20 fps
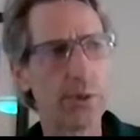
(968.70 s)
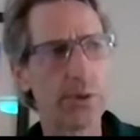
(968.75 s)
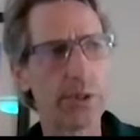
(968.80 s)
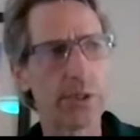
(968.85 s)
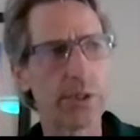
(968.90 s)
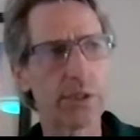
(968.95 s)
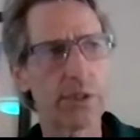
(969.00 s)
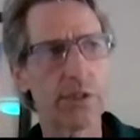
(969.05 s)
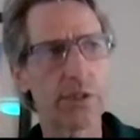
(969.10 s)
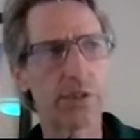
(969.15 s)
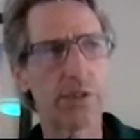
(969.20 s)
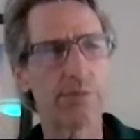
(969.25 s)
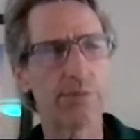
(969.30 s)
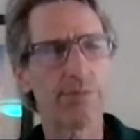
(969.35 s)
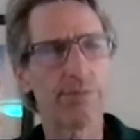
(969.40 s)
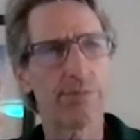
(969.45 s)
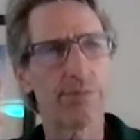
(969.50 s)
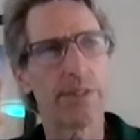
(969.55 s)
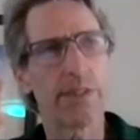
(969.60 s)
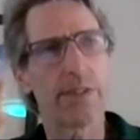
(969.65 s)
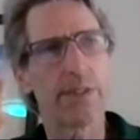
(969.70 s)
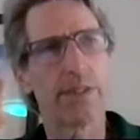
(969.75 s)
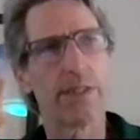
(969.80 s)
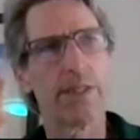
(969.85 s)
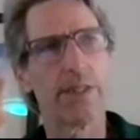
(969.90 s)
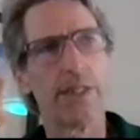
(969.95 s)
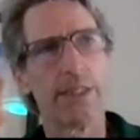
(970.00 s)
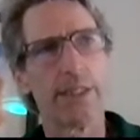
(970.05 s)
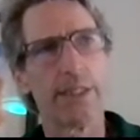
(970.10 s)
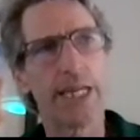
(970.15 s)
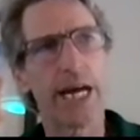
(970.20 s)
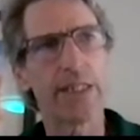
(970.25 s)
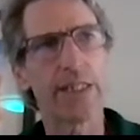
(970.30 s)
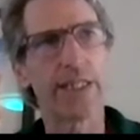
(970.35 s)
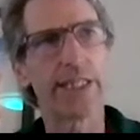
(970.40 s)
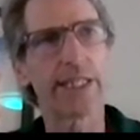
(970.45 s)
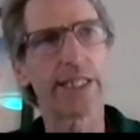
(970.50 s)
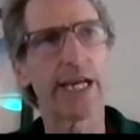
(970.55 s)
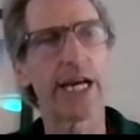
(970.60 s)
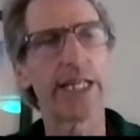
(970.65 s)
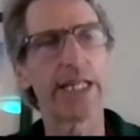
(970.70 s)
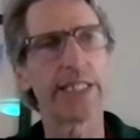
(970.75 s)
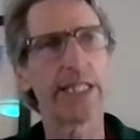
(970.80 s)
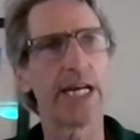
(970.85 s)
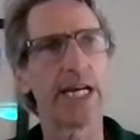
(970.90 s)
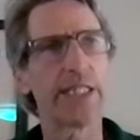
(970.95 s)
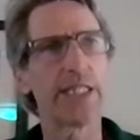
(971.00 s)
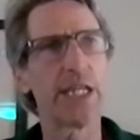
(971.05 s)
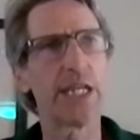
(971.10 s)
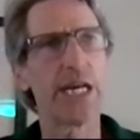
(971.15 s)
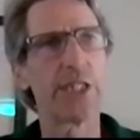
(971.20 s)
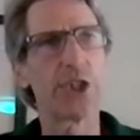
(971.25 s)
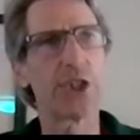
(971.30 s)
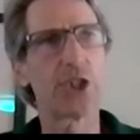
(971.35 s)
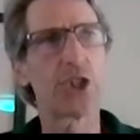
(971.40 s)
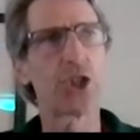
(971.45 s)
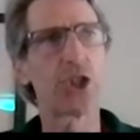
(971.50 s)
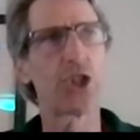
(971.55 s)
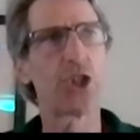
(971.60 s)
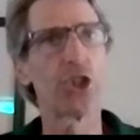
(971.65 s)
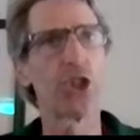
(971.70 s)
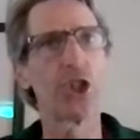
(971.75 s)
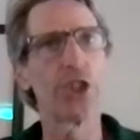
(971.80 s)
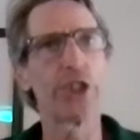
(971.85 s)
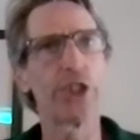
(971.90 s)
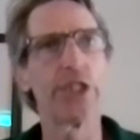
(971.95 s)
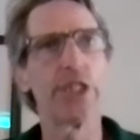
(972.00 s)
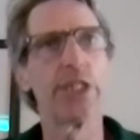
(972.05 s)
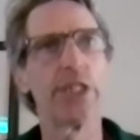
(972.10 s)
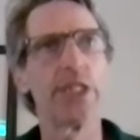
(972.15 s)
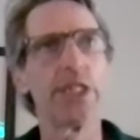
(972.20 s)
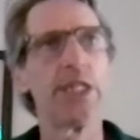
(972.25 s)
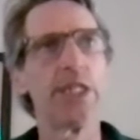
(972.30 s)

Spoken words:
It's not like I should.